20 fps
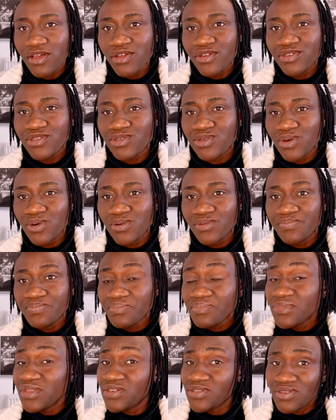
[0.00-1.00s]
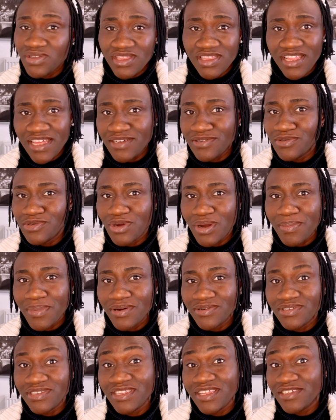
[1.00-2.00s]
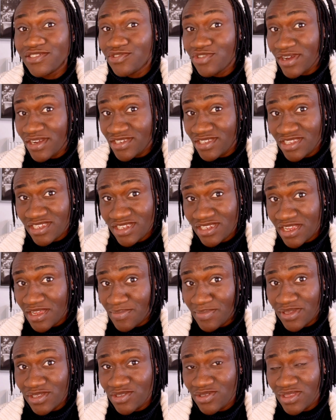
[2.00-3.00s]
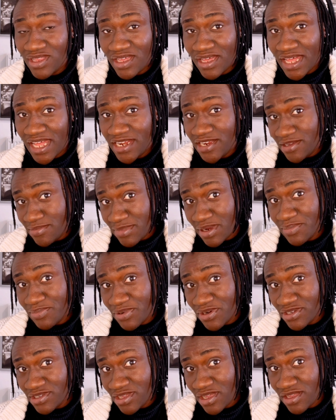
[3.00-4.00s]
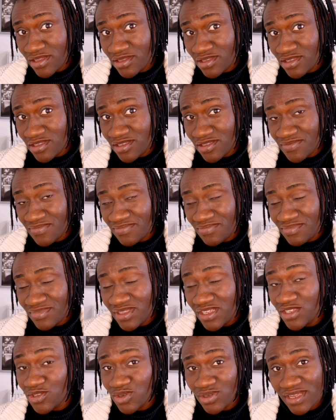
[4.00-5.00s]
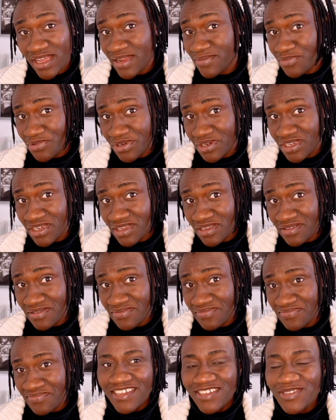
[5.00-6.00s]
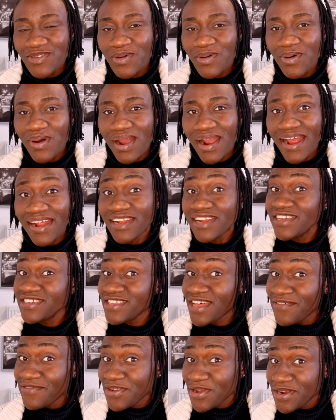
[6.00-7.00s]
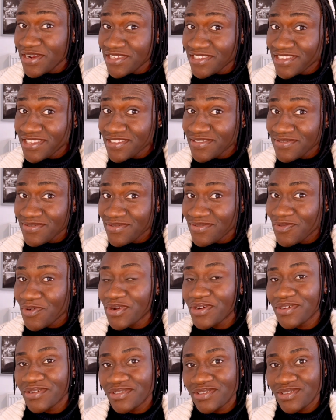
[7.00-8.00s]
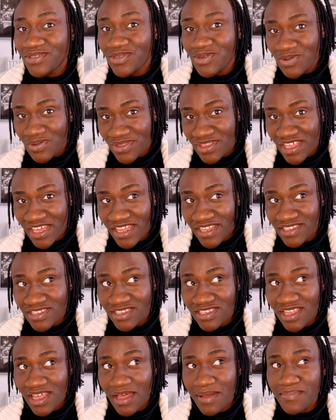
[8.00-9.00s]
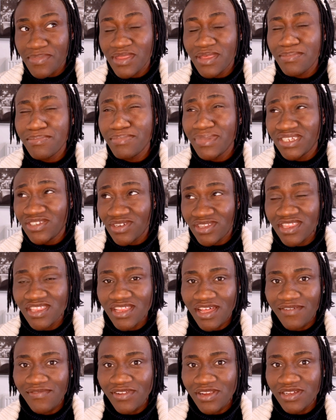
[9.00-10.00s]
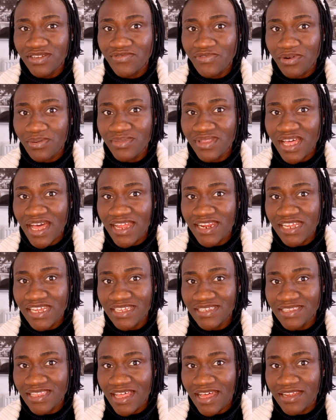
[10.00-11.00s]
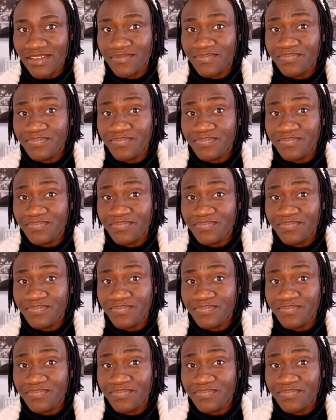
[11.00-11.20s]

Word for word: so there's nothing i could do about it they trashed them into the can in my presence it was heartbreaking so at least i've learned one or two things. Um, the major thing I've learned from that is that